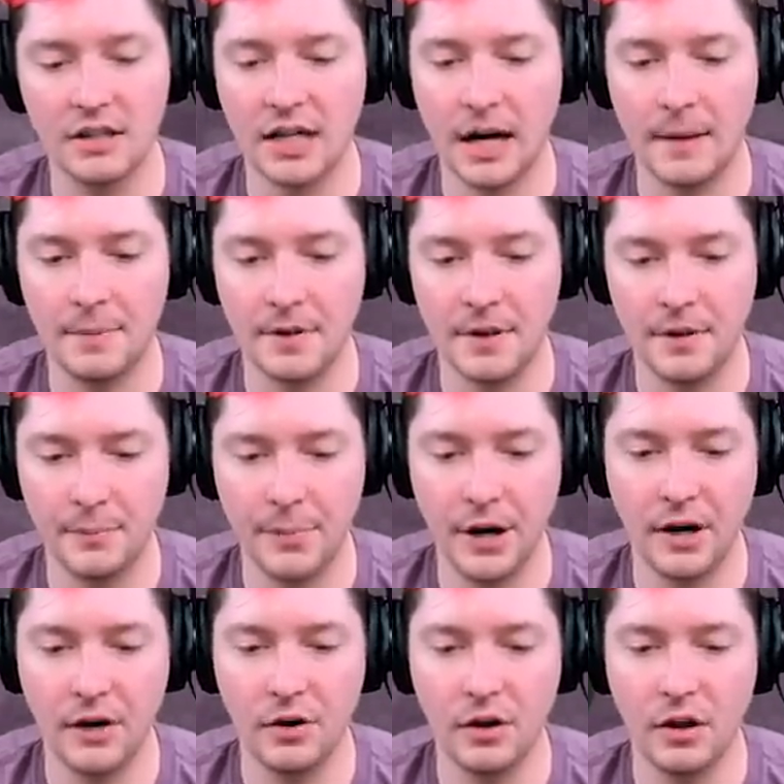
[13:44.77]
top of the
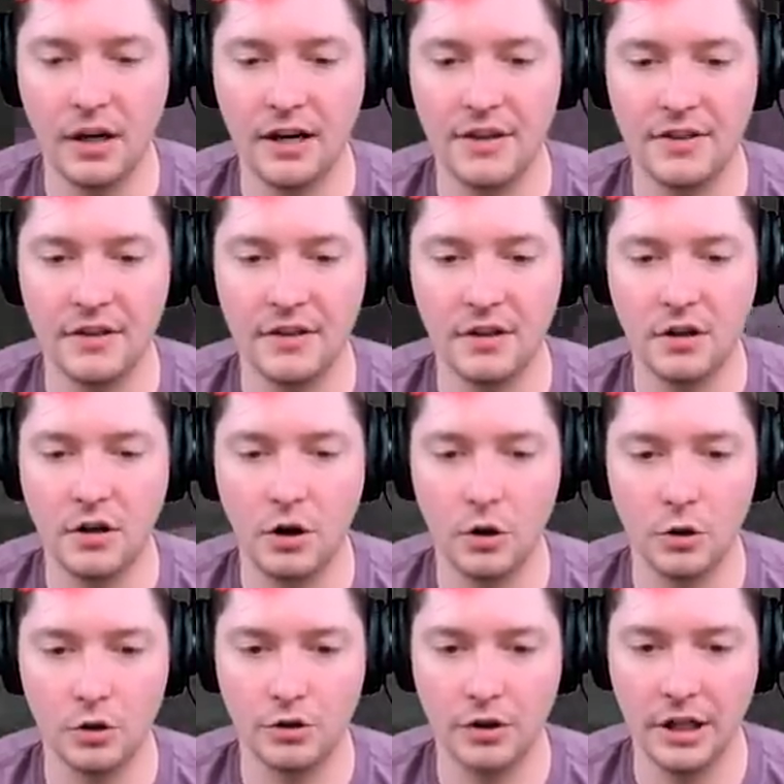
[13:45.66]
barrel and then the
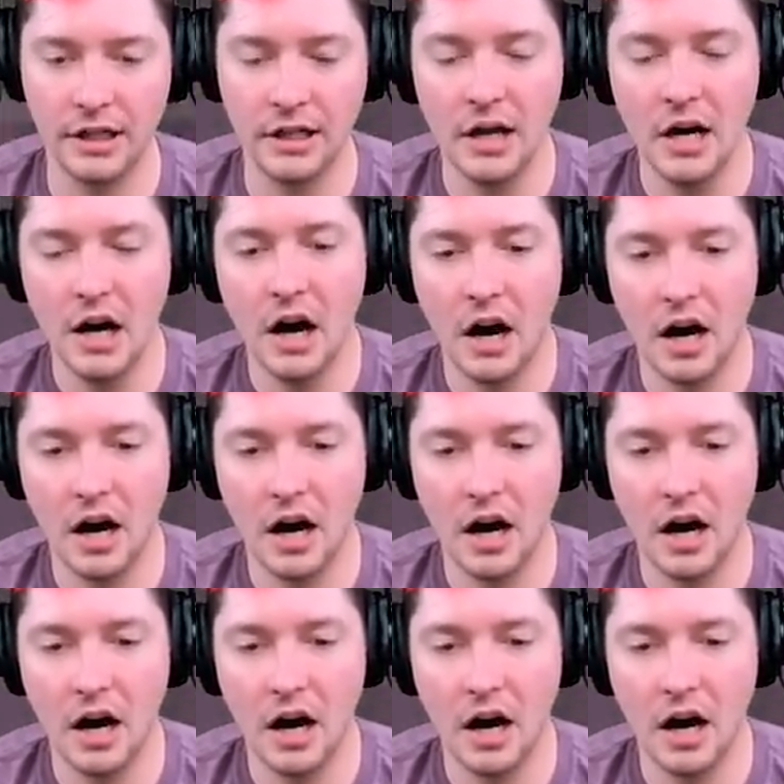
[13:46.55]
cauldron